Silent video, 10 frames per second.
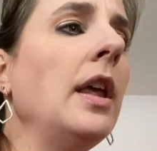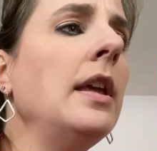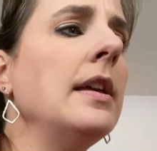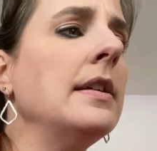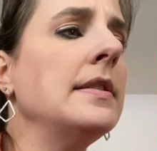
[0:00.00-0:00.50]

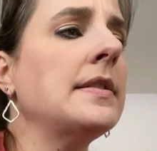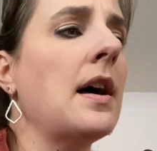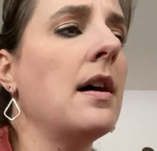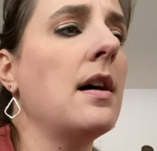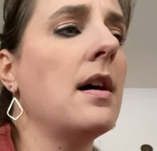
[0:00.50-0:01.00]
is
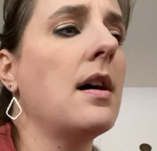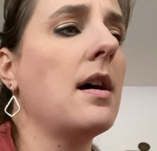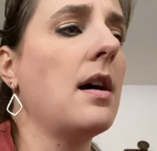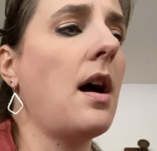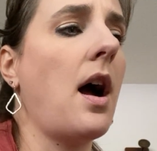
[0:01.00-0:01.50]

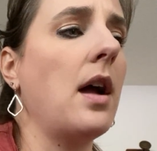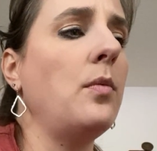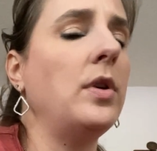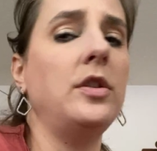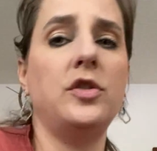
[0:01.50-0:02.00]
I
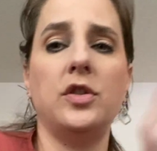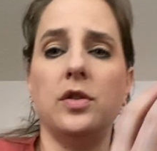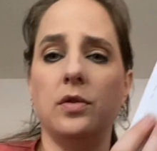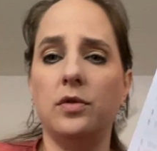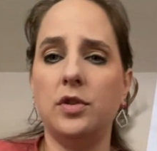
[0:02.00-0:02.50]
want
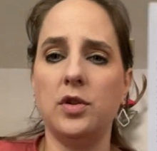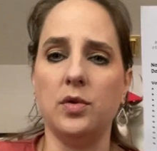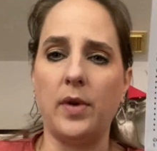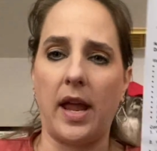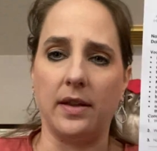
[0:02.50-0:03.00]
you
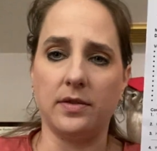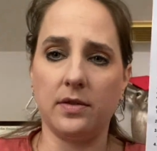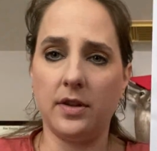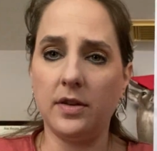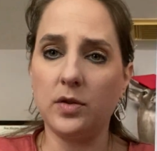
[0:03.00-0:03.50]
to
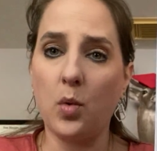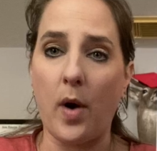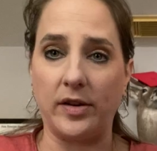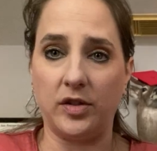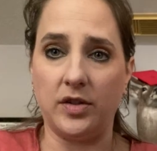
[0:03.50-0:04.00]
answer these
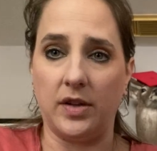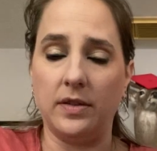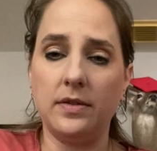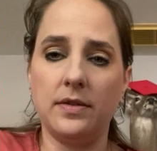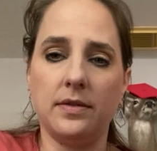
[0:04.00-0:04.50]

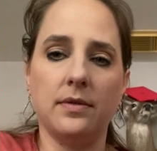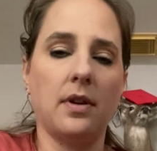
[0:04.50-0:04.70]
questions.